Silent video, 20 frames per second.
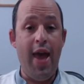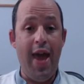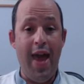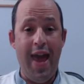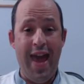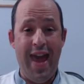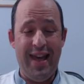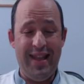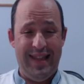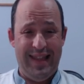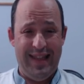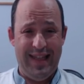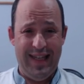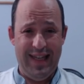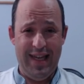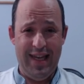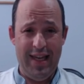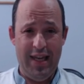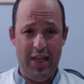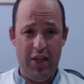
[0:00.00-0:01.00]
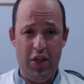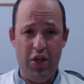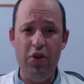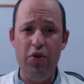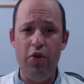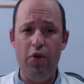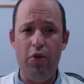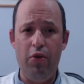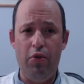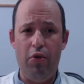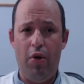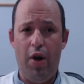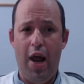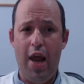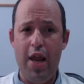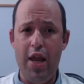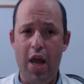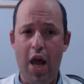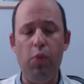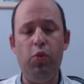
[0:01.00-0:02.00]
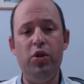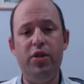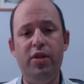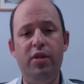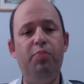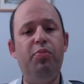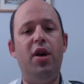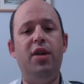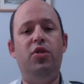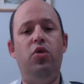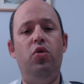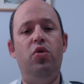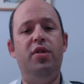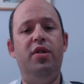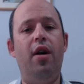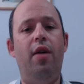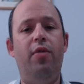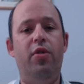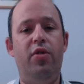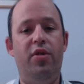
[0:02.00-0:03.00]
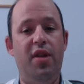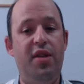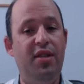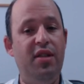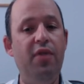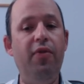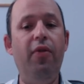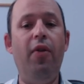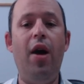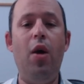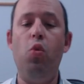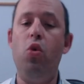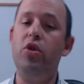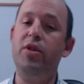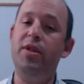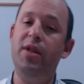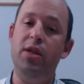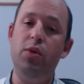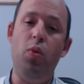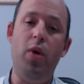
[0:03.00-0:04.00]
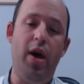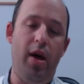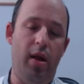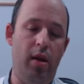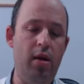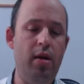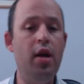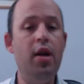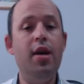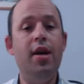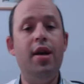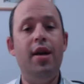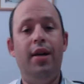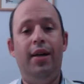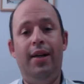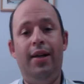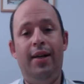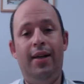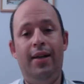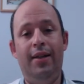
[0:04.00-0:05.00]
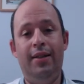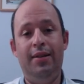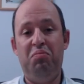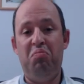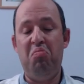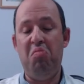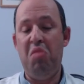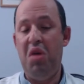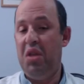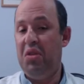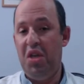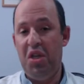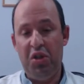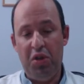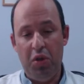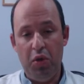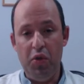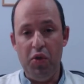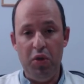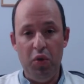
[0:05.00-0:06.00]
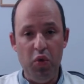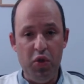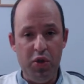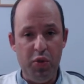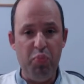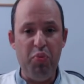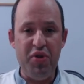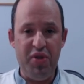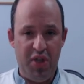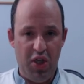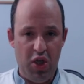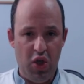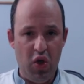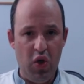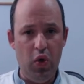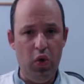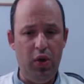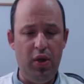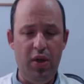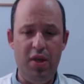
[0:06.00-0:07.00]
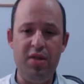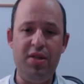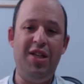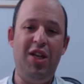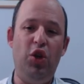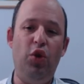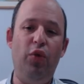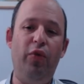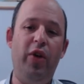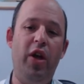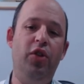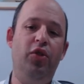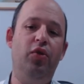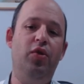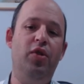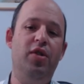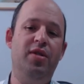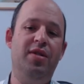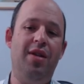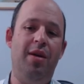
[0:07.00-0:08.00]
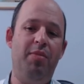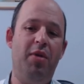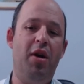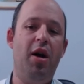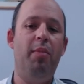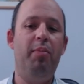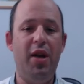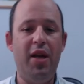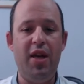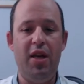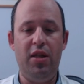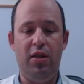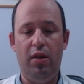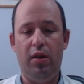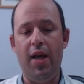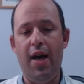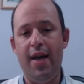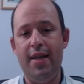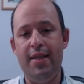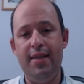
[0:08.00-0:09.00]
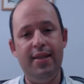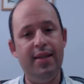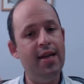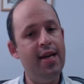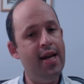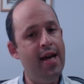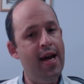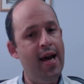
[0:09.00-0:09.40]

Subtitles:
and here I was surprised to discover that c5 works as well, and it looks pretty good instead of entering some complicated lines.